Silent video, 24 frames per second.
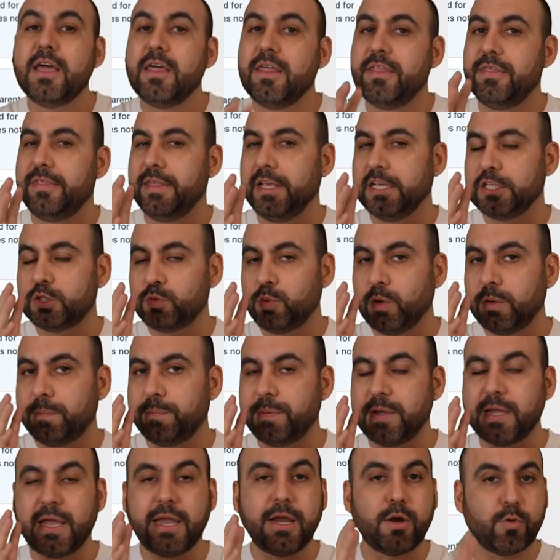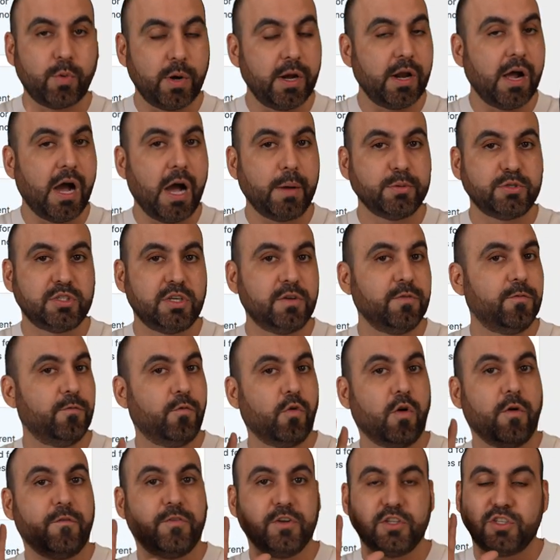This would be a great option
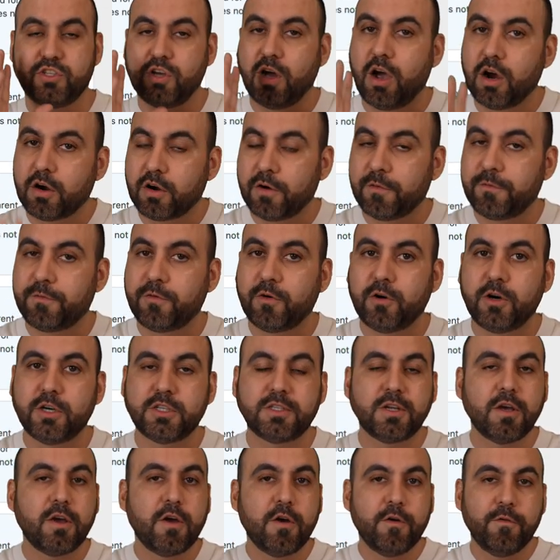for photographers,